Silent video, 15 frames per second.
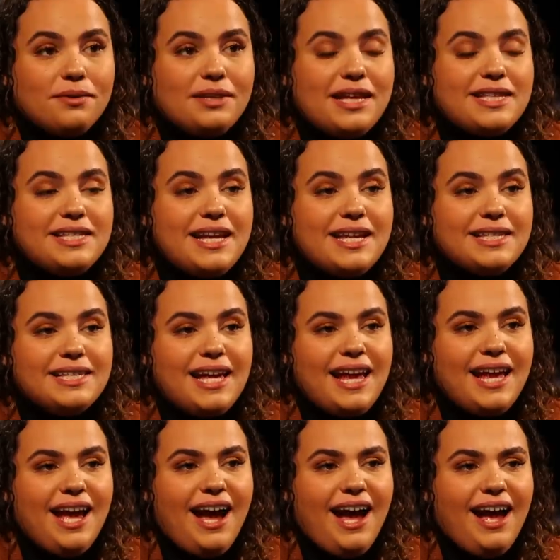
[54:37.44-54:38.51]
they say it's
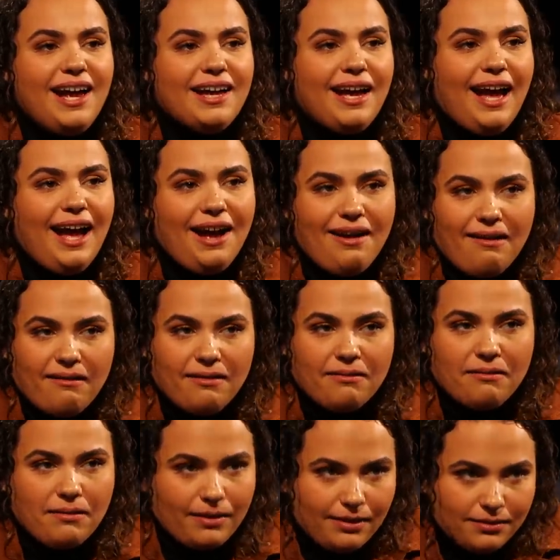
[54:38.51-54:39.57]
AI, huh?
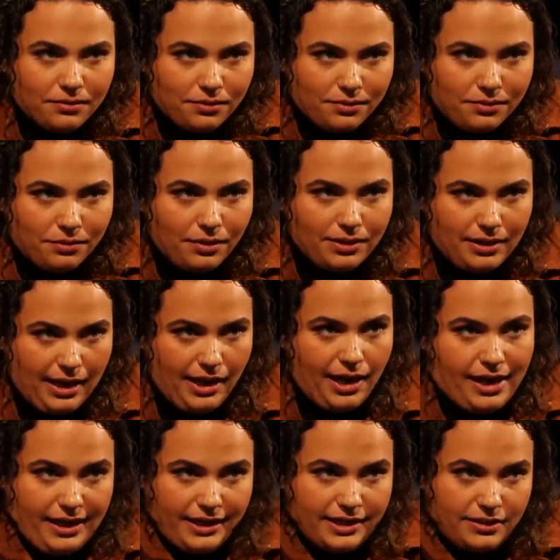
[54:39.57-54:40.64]
What, the
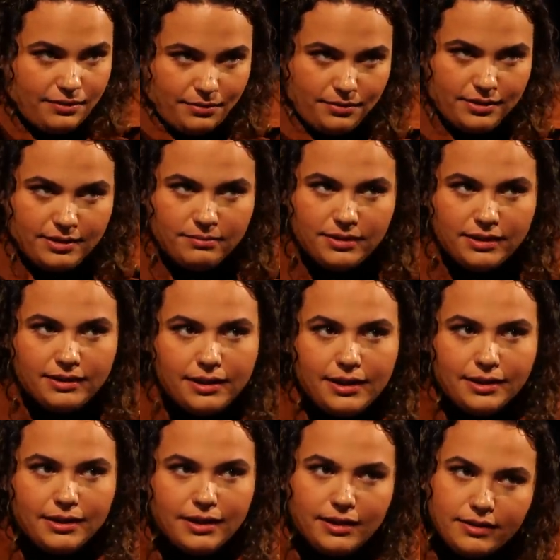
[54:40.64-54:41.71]
AI can do something
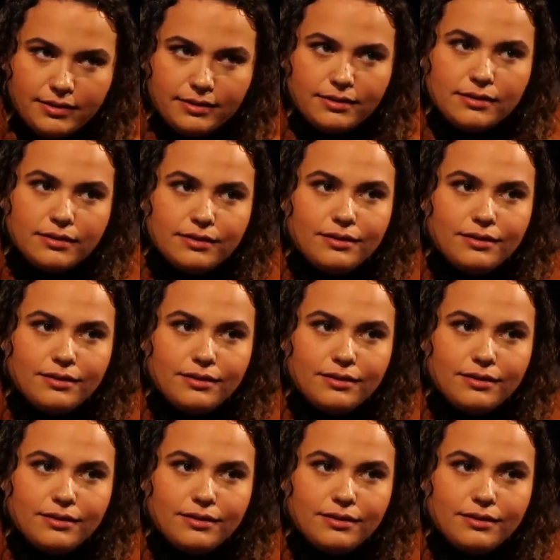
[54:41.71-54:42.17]
like this?